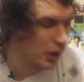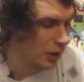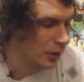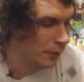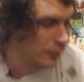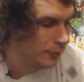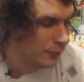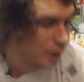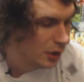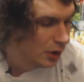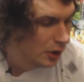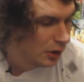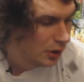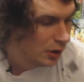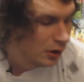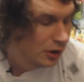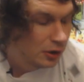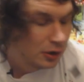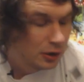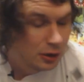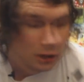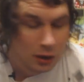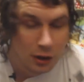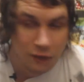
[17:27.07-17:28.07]
Um,
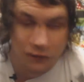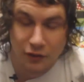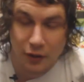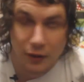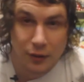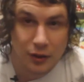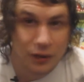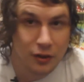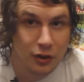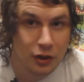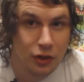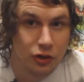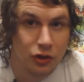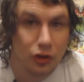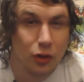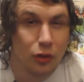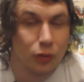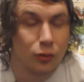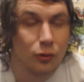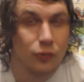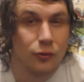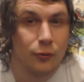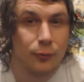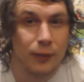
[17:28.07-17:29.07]
very
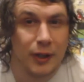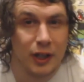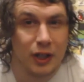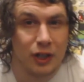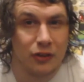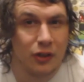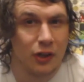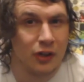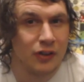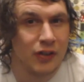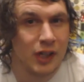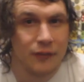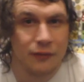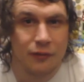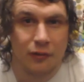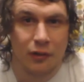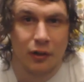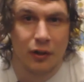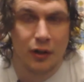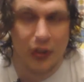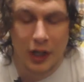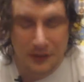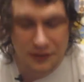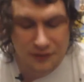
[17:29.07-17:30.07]
unusual for me because I've
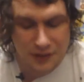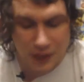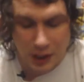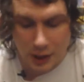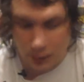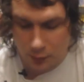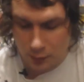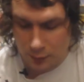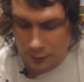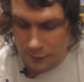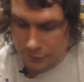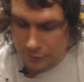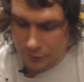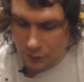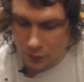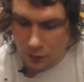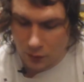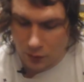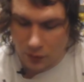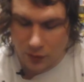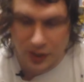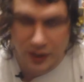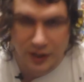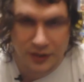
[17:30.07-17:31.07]
never ever had one
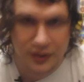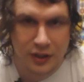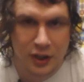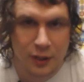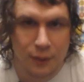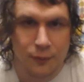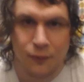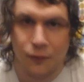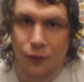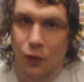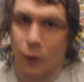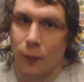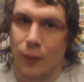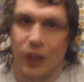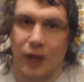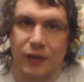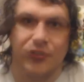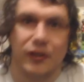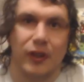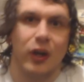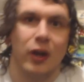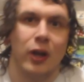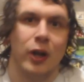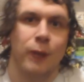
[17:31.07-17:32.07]
before, and uh, before
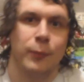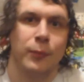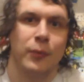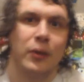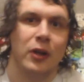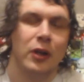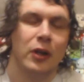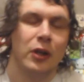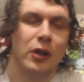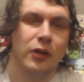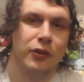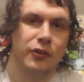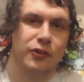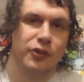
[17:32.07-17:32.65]
my time.